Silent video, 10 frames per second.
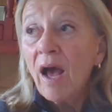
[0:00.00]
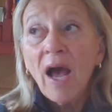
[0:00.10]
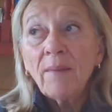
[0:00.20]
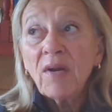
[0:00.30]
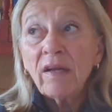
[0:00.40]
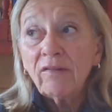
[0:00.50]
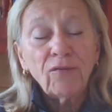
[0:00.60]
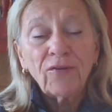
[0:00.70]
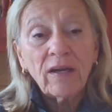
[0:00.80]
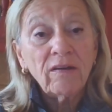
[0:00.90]
I'm not
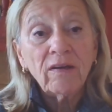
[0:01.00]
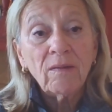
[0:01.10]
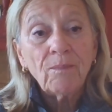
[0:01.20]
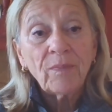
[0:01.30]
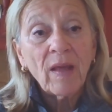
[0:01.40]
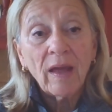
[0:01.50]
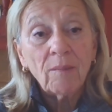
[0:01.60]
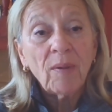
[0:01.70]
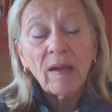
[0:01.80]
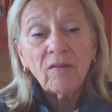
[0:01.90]
defending them.
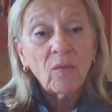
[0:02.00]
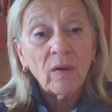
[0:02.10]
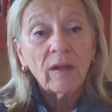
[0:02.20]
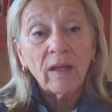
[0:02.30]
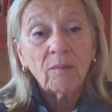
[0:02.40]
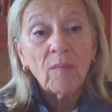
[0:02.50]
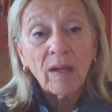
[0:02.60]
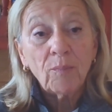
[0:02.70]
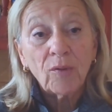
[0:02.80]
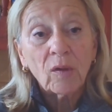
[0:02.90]
And by the way, in
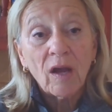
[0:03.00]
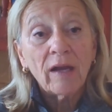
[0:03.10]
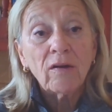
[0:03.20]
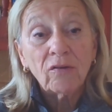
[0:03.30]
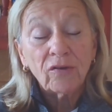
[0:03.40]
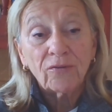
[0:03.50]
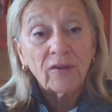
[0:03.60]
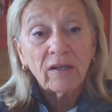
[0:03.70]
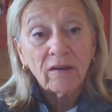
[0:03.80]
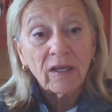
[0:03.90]
my book, I don't
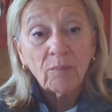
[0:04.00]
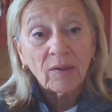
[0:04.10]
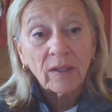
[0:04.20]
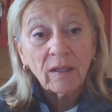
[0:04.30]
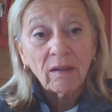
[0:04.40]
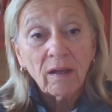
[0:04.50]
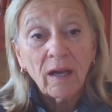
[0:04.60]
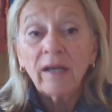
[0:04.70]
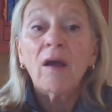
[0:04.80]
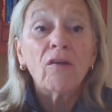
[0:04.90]
defend anybody.
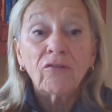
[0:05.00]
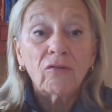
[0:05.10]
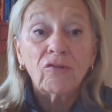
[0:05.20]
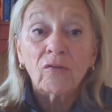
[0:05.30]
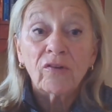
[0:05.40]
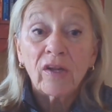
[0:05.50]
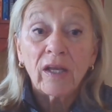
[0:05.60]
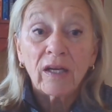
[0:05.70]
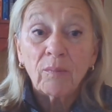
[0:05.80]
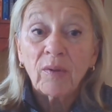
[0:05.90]
I also don't
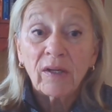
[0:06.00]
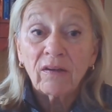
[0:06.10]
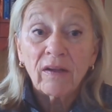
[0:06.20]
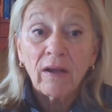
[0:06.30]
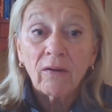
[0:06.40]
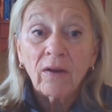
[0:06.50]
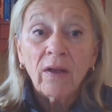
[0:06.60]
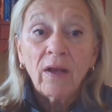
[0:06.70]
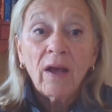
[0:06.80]
take anybody down.